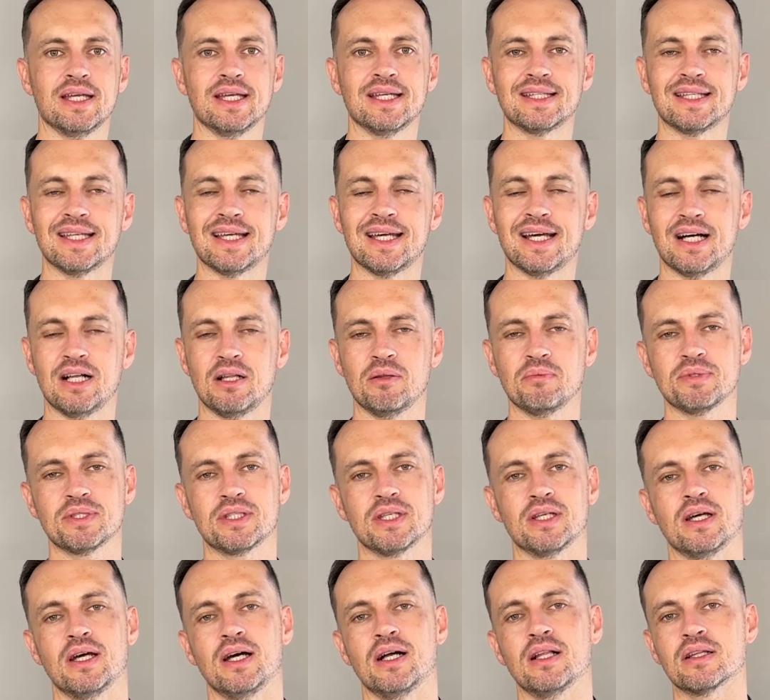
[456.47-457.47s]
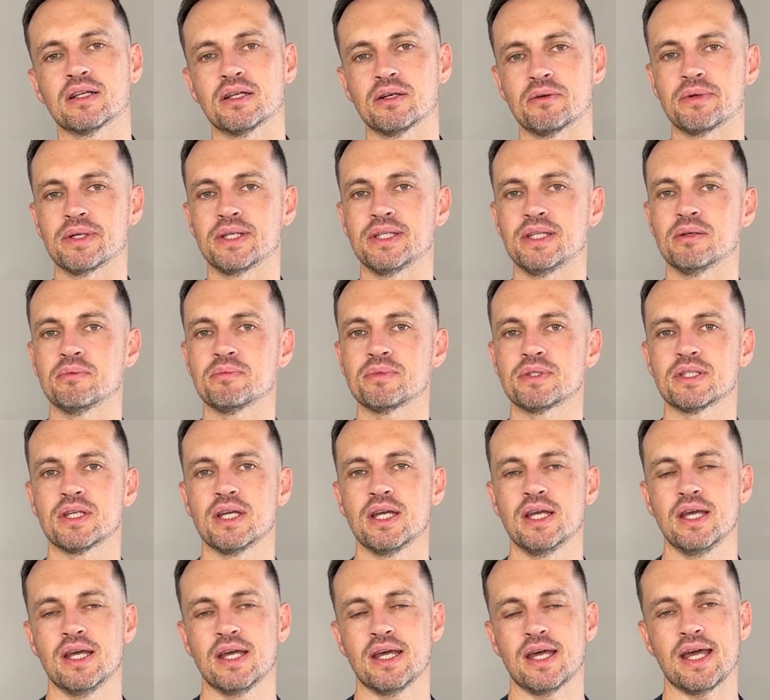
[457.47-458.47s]
It helps the algorithms
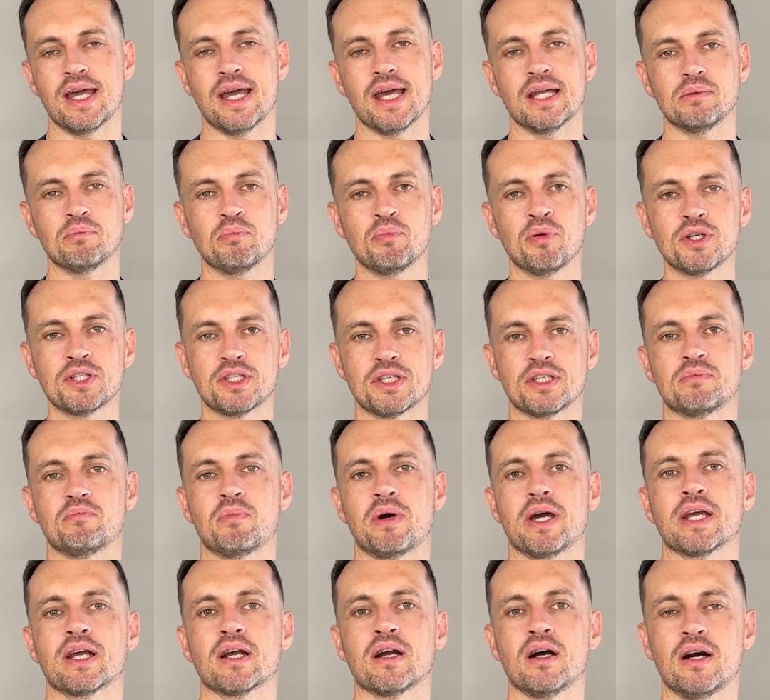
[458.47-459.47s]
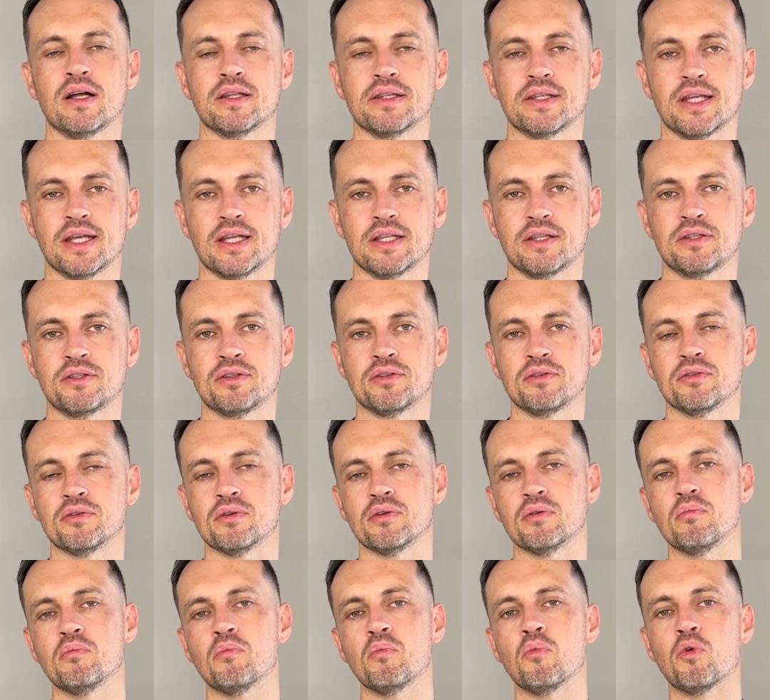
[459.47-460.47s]
and pushes my content to
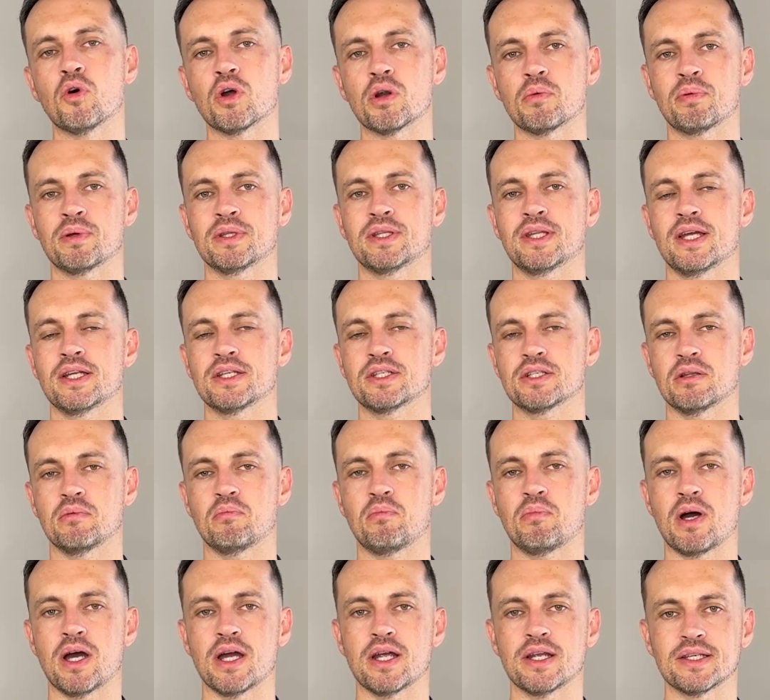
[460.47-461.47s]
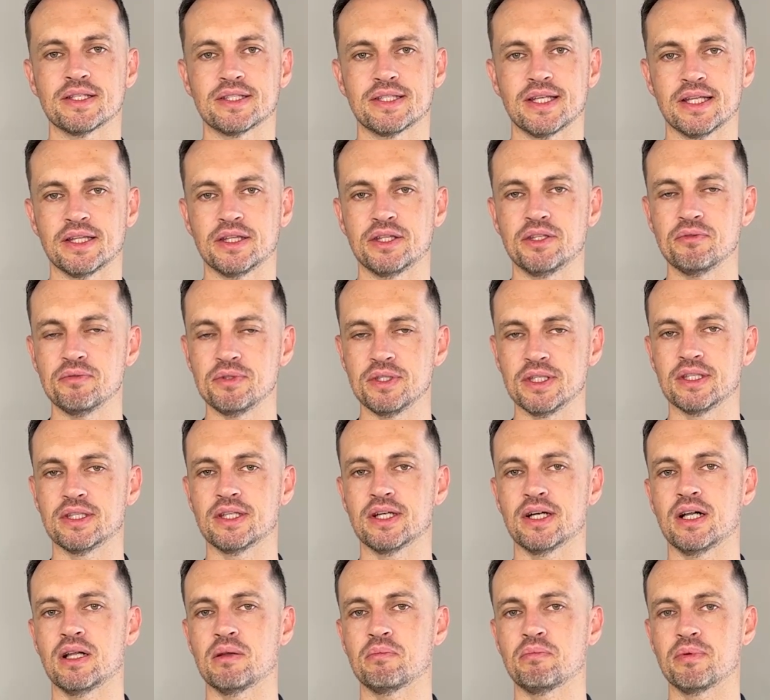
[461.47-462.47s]
more potential buyers that do need
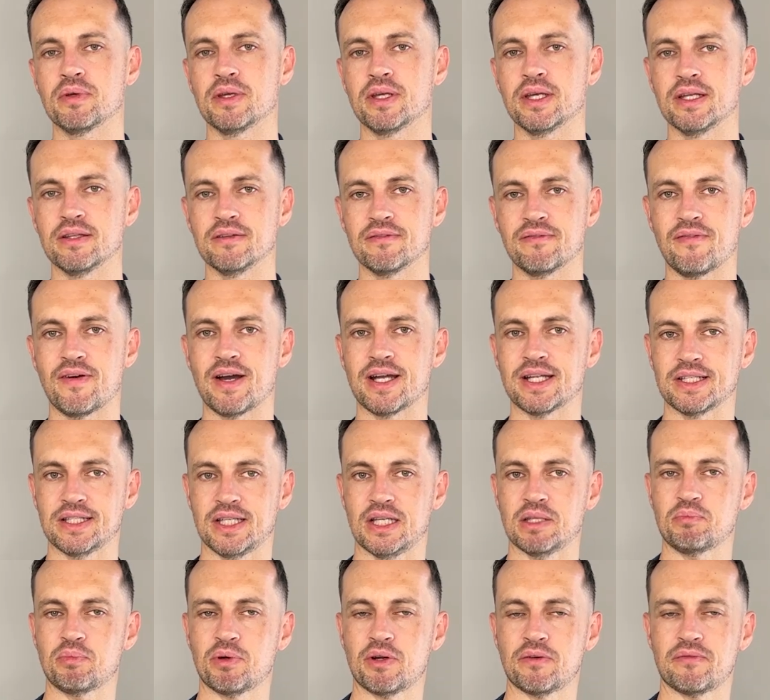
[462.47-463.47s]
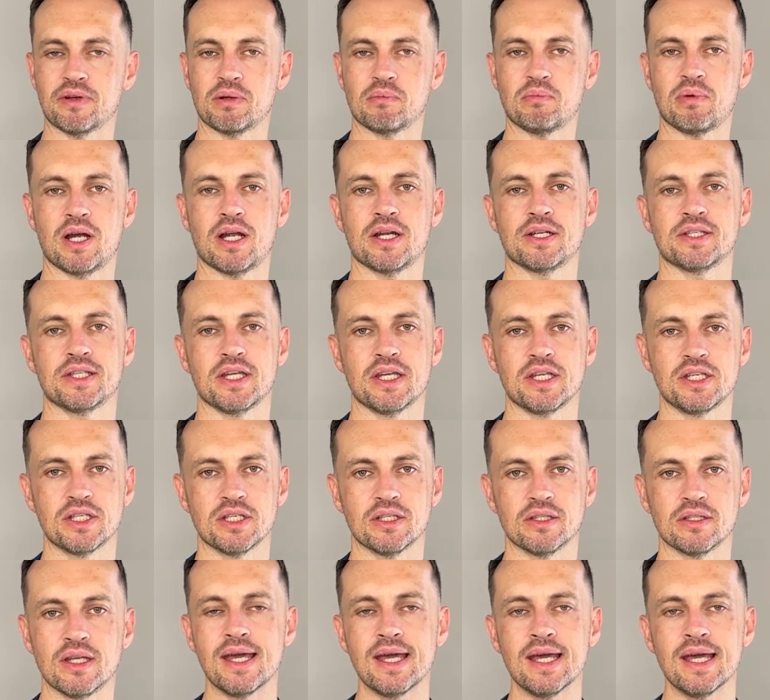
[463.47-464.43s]
help in finding that perfect buyer's agent.